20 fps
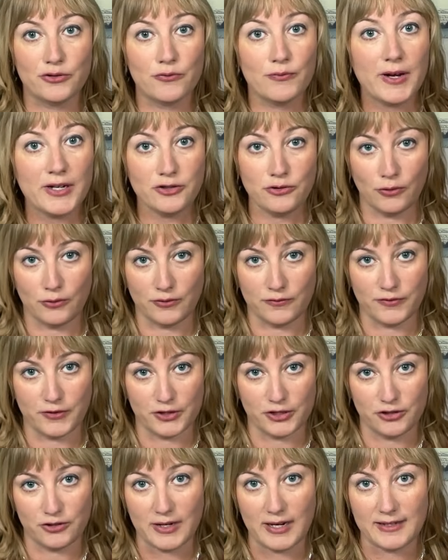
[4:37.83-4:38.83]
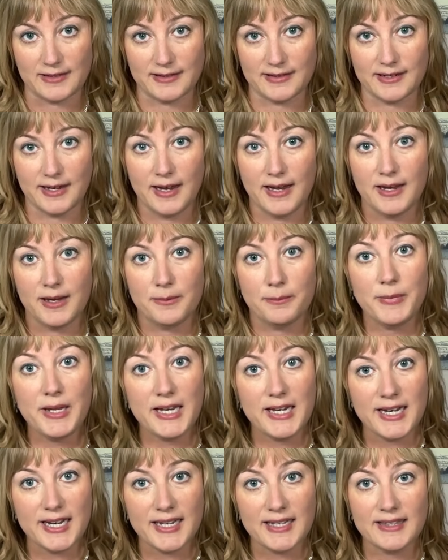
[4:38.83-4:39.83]
threshold for stress,
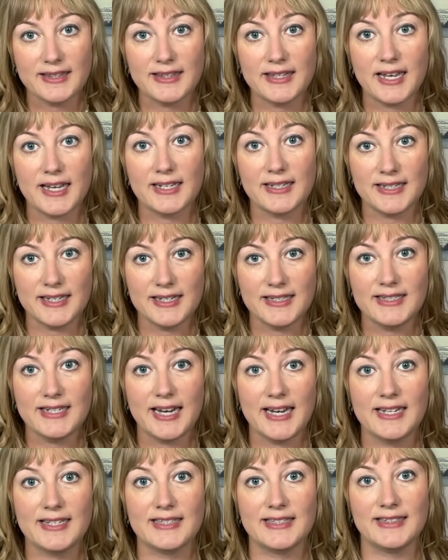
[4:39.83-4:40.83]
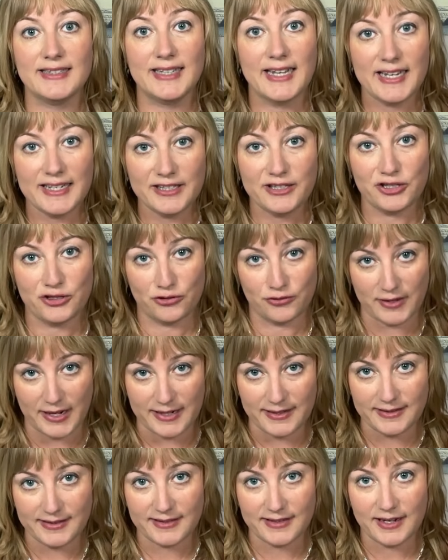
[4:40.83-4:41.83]
meaning that it takes less
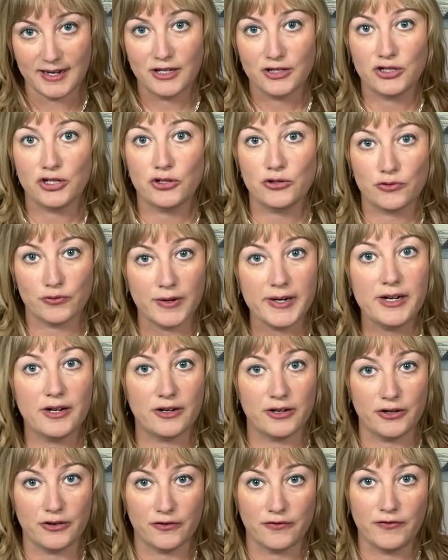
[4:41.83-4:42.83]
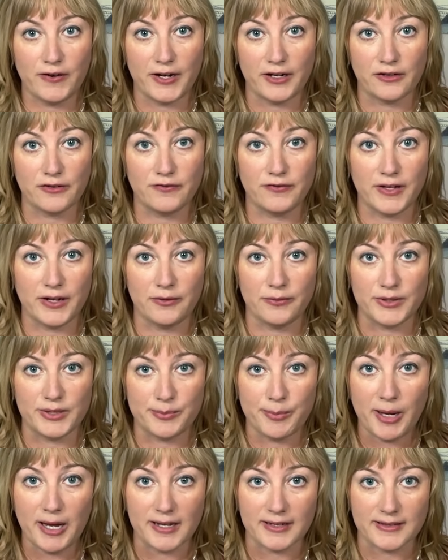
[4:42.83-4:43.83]
stress to trigger your fight or flight
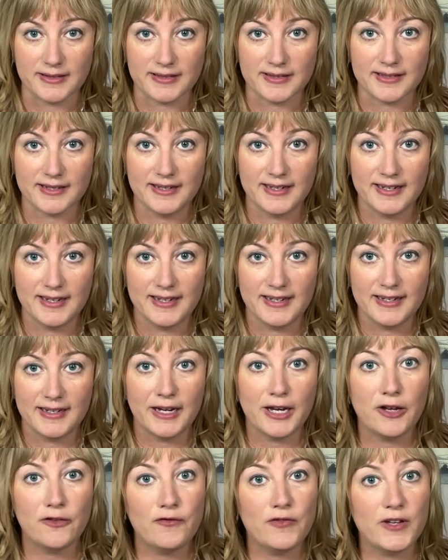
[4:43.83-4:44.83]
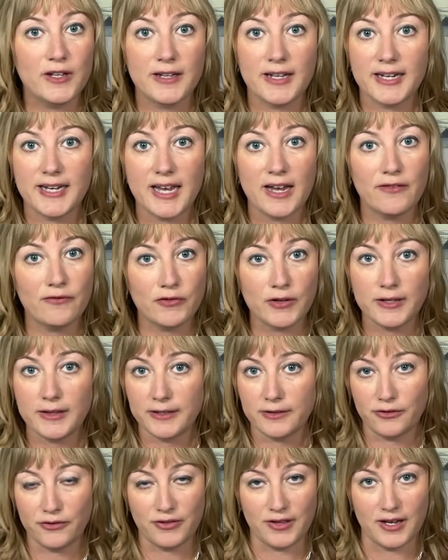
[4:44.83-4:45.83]
response. It can feel like every
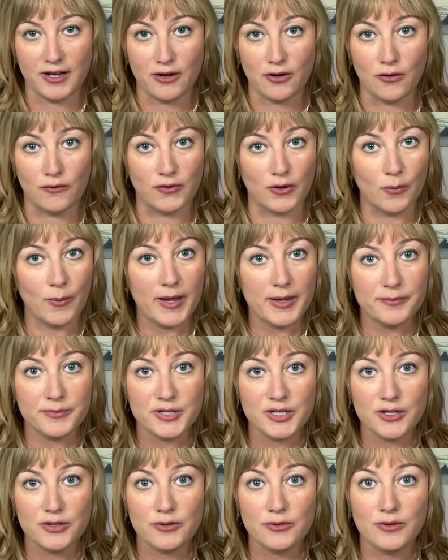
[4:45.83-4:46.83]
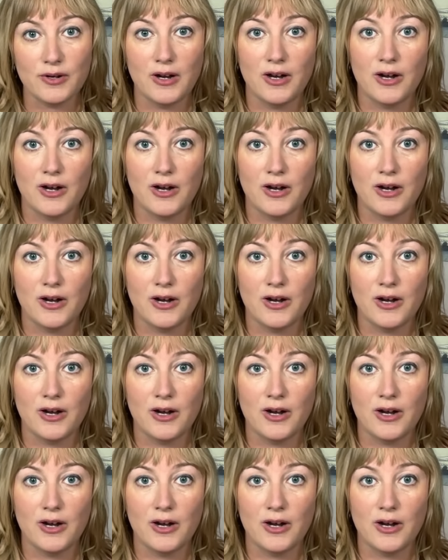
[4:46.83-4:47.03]
little thing overwhelms you,